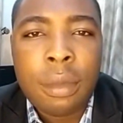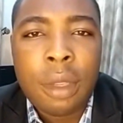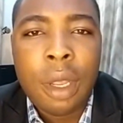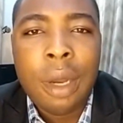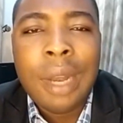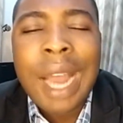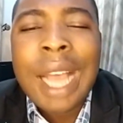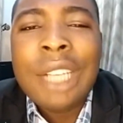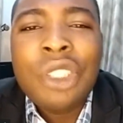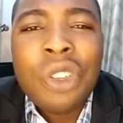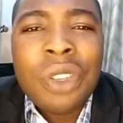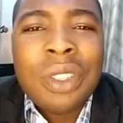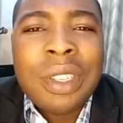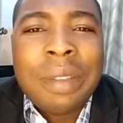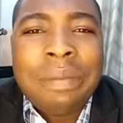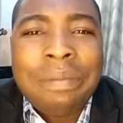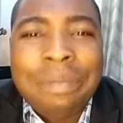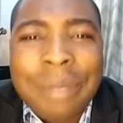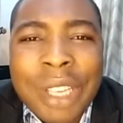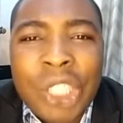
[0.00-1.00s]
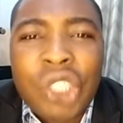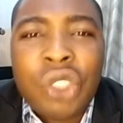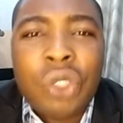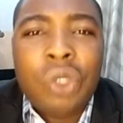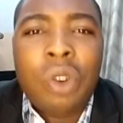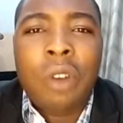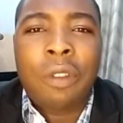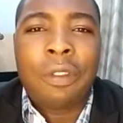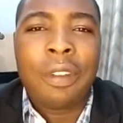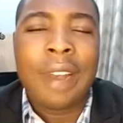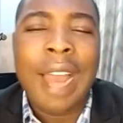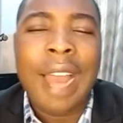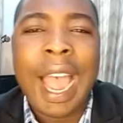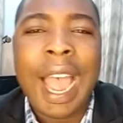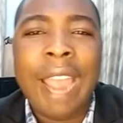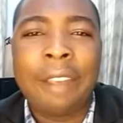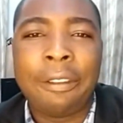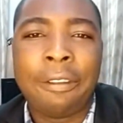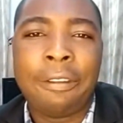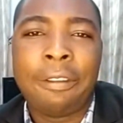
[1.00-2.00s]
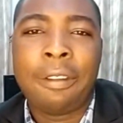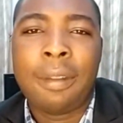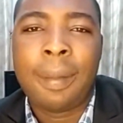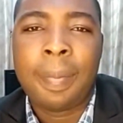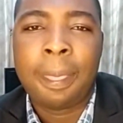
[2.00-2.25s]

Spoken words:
That's just the mystery of life.